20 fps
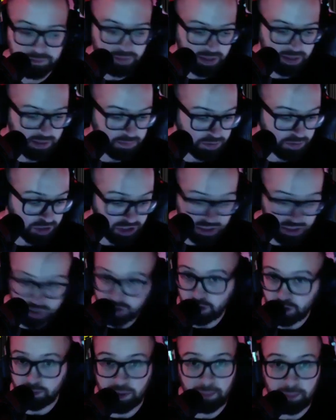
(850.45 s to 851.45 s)
I appreciate
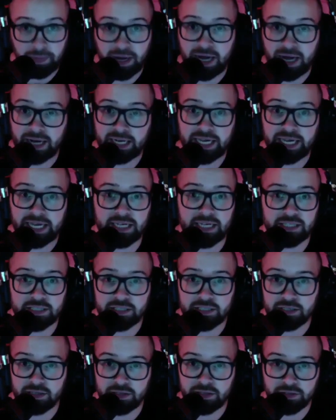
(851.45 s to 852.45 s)
all my podcast
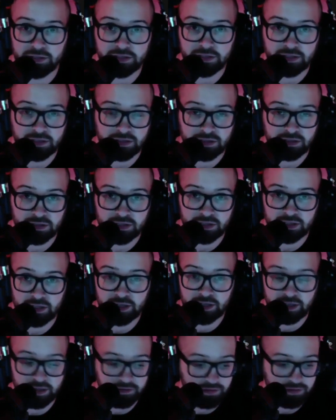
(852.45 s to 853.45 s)
listeners
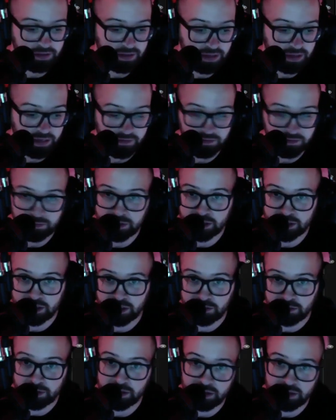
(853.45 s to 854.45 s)
and everybody
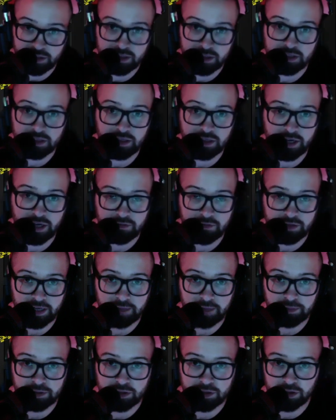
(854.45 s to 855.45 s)
that's been listening to every
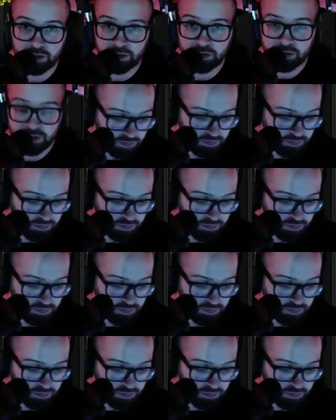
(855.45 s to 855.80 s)
episode.